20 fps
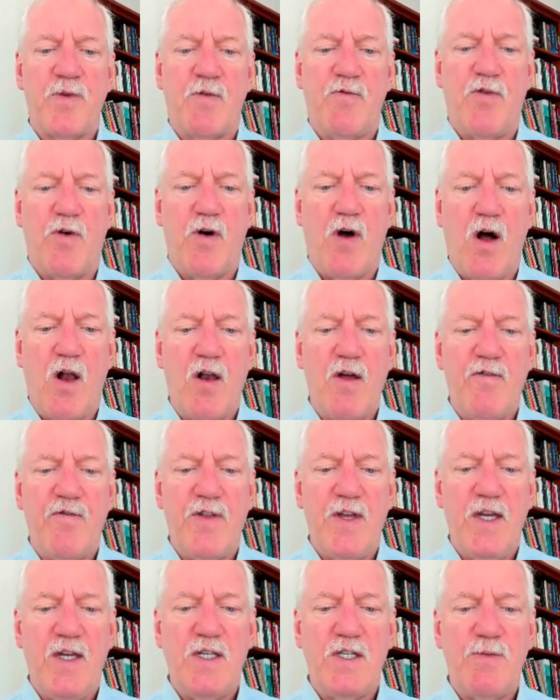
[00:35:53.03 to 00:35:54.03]
For all of
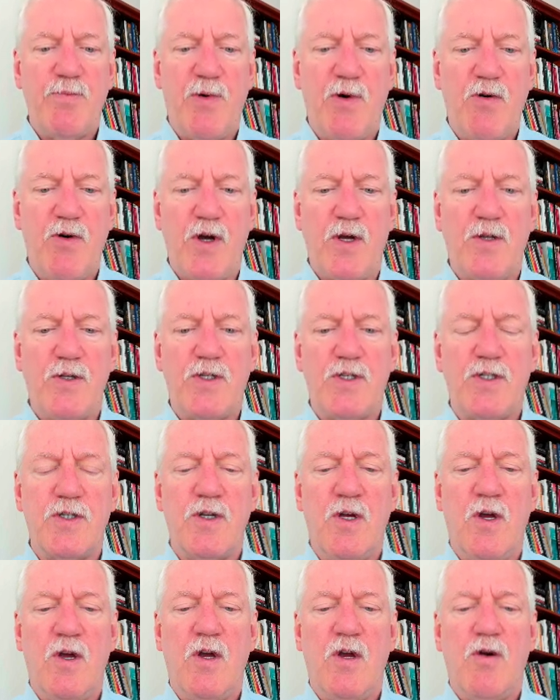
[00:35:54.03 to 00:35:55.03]
these points,
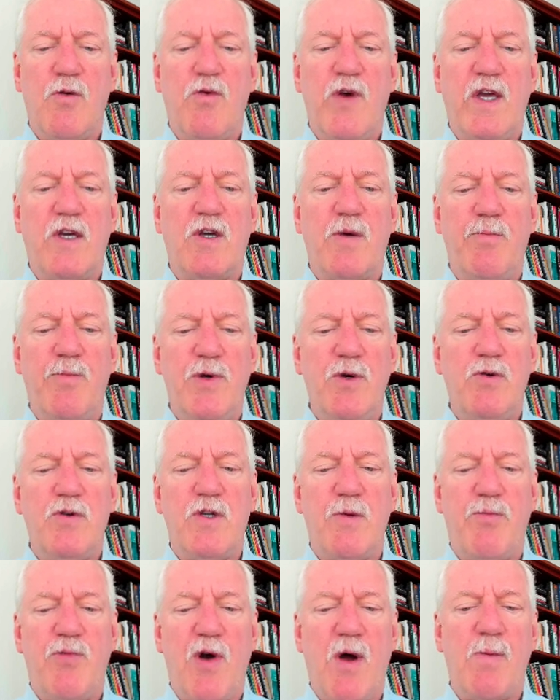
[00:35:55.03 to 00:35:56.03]
we compute
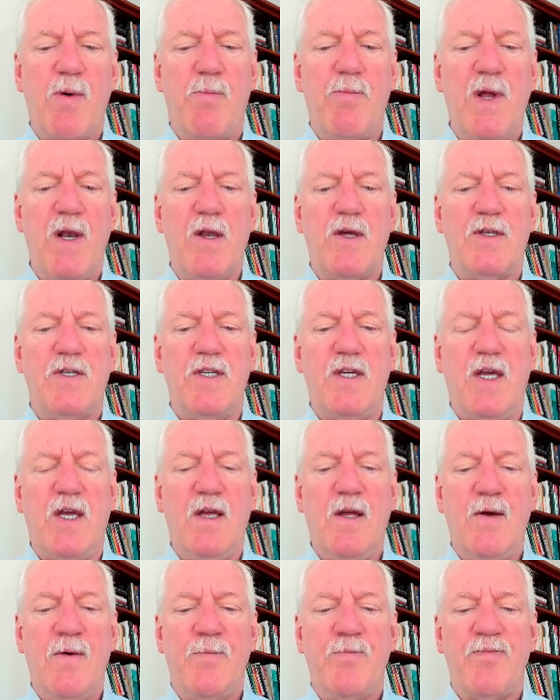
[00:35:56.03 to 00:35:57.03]
a
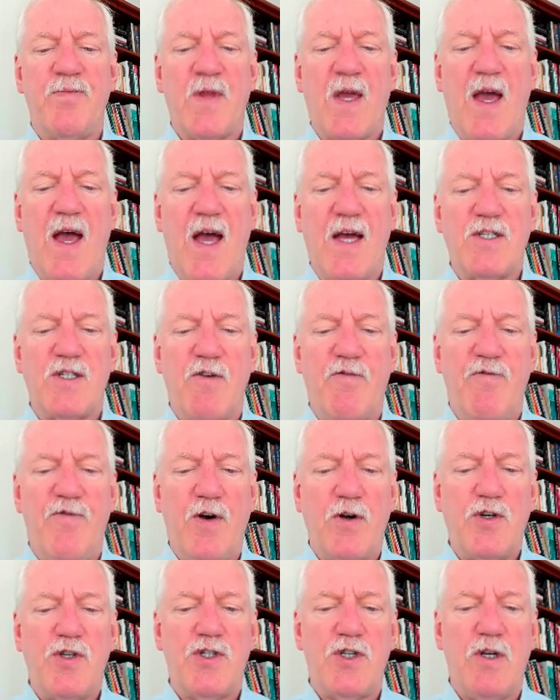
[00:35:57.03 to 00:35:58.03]
probability as a
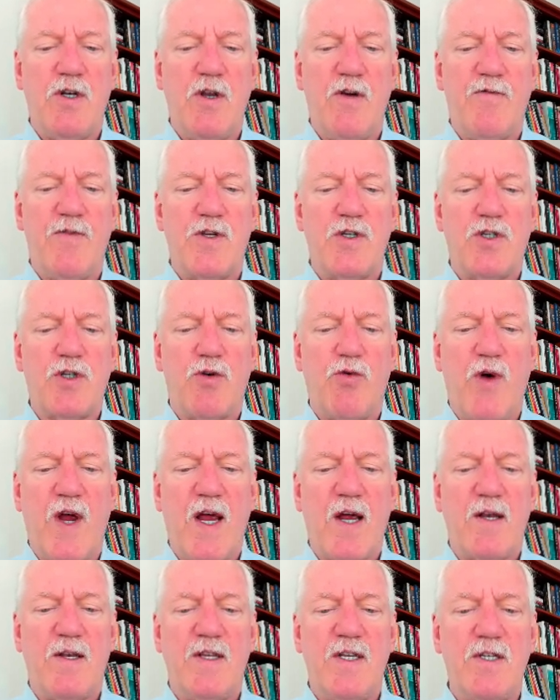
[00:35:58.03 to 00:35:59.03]
function of the
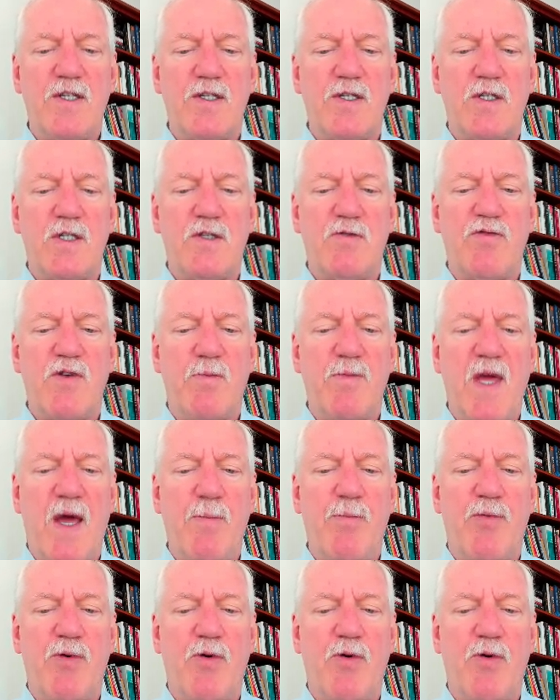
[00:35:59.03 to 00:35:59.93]
square distance from that